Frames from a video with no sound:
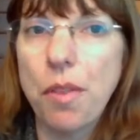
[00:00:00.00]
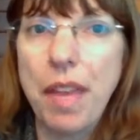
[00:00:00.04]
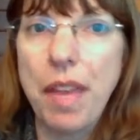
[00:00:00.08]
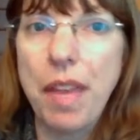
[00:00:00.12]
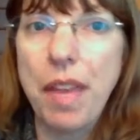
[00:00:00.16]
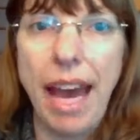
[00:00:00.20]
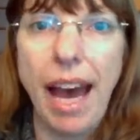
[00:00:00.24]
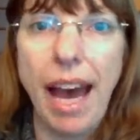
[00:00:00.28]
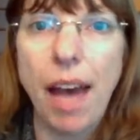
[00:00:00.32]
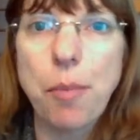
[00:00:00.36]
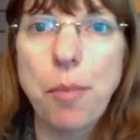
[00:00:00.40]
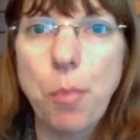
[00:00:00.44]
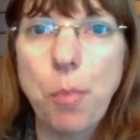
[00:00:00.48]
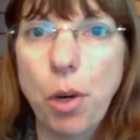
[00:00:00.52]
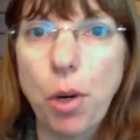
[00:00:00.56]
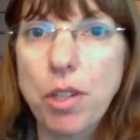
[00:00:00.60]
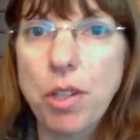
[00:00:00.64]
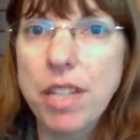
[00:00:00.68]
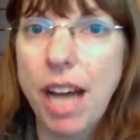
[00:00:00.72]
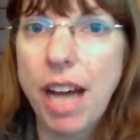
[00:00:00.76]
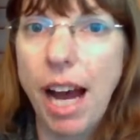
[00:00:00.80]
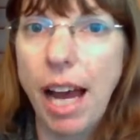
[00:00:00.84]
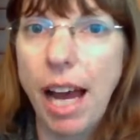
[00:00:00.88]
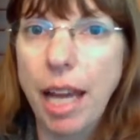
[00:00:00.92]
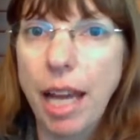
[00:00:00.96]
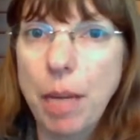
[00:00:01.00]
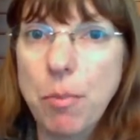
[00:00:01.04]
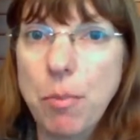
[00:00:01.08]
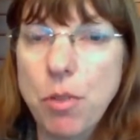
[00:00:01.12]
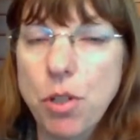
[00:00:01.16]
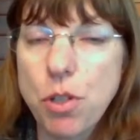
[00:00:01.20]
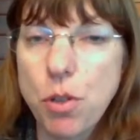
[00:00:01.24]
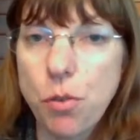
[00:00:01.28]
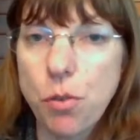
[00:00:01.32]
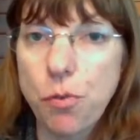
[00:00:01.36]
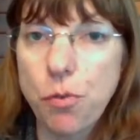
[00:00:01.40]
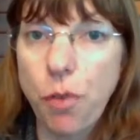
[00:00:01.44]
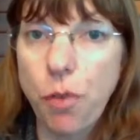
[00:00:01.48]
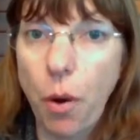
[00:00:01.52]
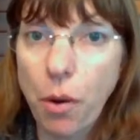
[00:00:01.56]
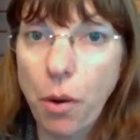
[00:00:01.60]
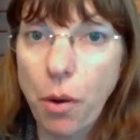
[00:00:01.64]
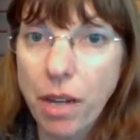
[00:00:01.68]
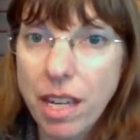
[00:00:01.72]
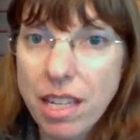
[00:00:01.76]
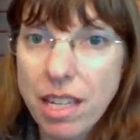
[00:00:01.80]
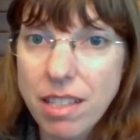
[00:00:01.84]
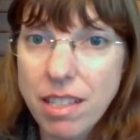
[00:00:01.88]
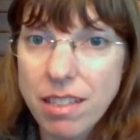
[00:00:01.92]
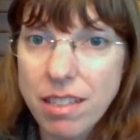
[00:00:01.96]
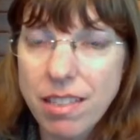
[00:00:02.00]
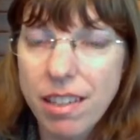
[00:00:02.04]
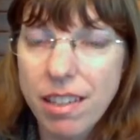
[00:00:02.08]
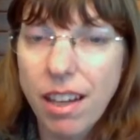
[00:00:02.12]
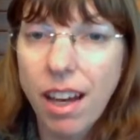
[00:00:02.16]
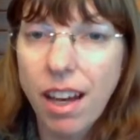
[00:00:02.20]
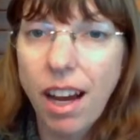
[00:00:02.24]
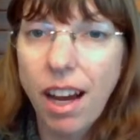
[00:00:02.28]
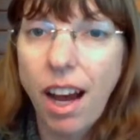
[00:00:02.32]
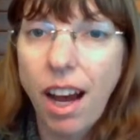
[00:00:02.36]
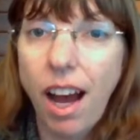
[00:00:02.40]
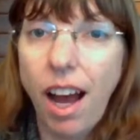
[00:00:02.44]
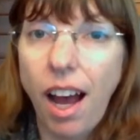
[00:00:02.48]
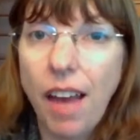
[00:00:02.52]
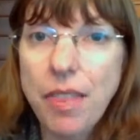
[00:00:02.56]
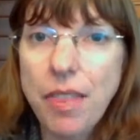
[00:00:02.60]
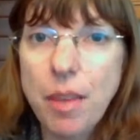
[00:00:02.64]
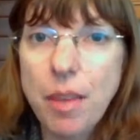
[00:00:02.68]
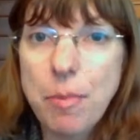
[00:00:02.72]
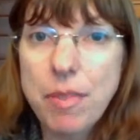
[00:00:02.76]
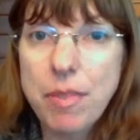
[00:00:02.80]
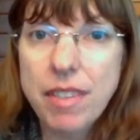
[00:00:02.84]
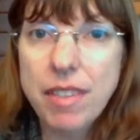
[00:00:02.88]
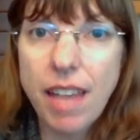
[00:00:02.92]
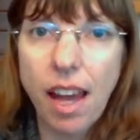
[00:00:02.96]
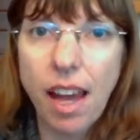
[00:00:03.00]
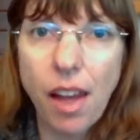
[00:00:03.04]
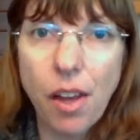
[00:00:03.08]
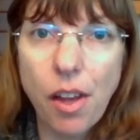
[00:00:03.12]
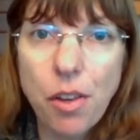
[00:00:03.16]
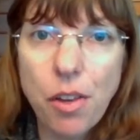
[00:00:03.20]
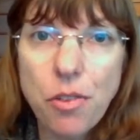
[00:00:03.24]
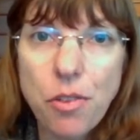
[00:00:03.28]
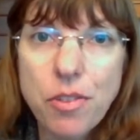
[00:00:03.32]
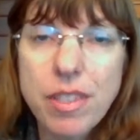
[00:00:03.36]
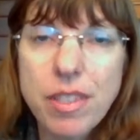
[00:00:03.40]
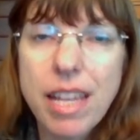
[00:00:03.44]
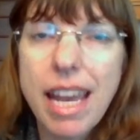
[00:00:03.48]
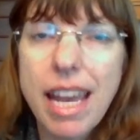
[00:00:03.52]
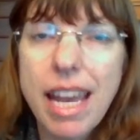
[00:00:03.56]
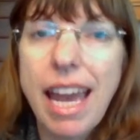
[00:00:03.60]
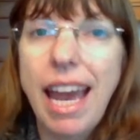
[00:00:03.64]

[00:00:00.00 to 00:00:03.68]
They had more time to focus on themselves,